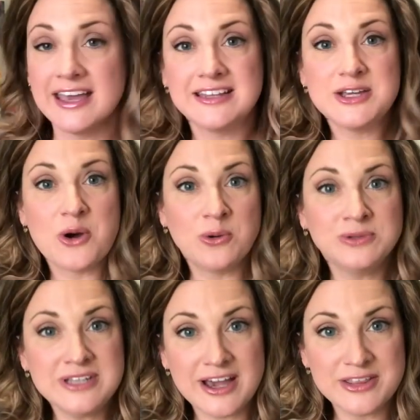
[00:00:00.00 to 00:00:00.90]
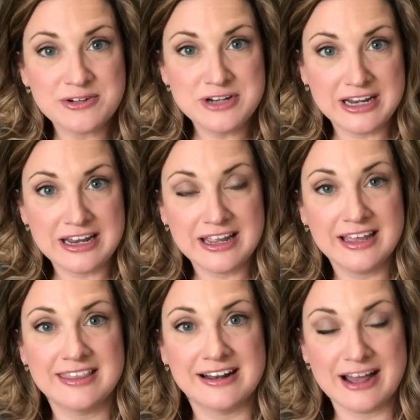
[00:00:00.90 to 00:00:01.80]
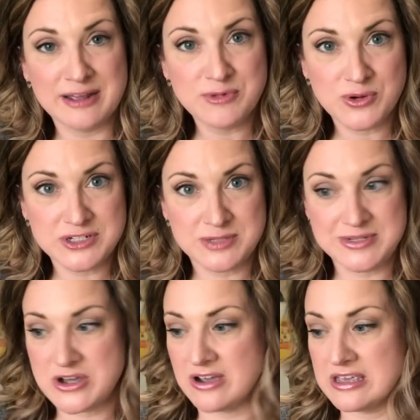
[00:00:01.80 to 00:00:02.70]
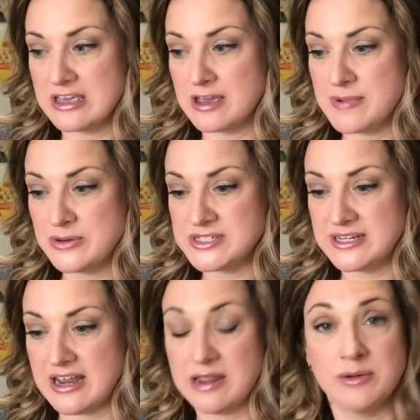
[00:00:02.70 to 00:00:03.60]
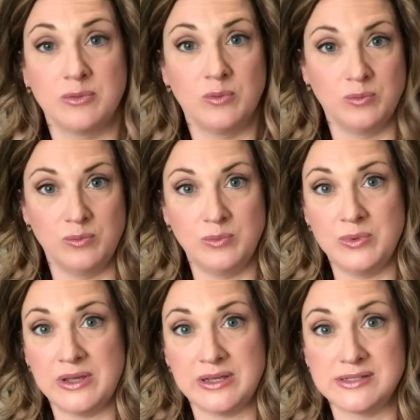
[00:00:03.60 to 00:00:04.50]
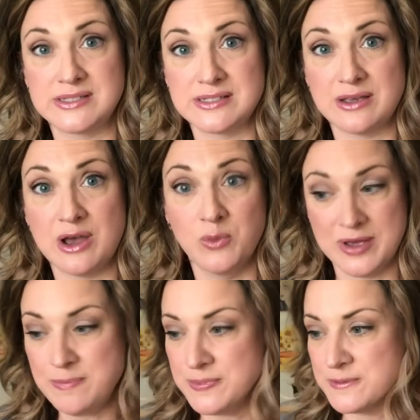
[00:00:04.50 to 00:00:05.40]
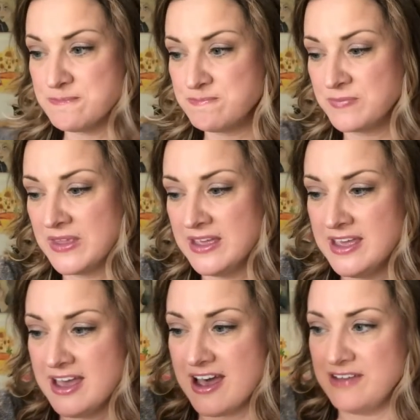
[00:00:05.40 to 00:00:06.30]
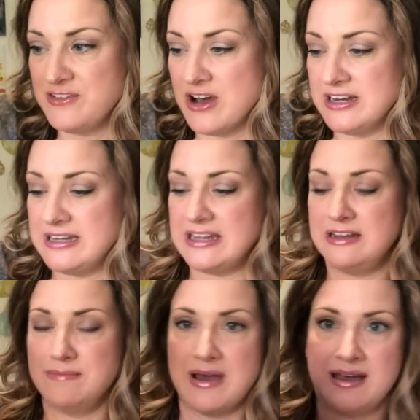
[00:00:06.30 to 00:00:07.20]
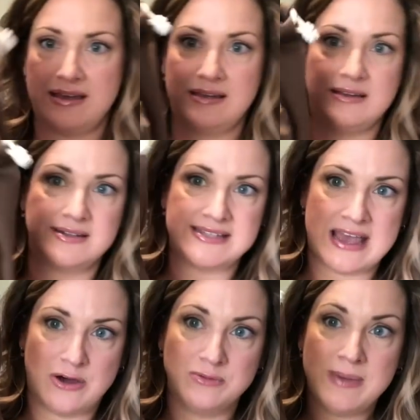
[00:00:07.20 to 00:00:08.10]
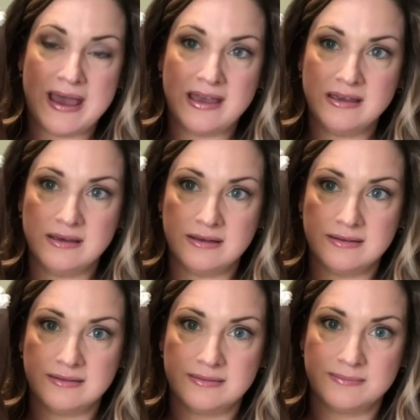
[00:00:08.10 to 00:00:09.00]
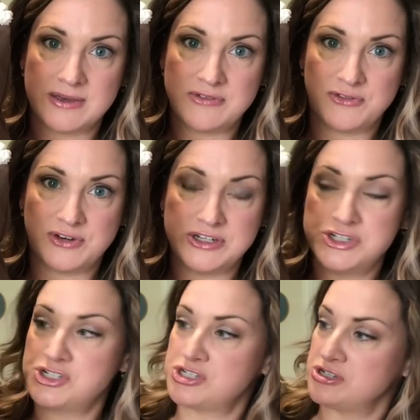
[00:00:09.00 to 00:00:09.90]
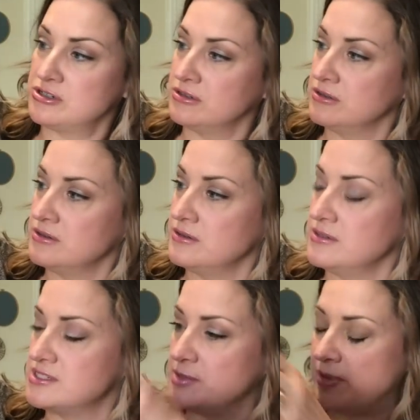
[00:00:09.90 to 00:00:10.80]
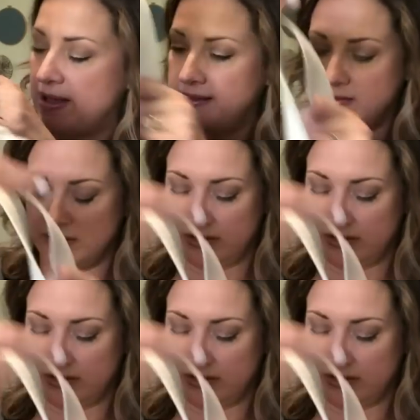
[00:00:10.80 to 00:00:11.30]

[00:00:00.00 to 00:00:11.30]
And the only other knitting that I'm going to be talking about today is a whip. I've got it in my town bag by Fringe Supply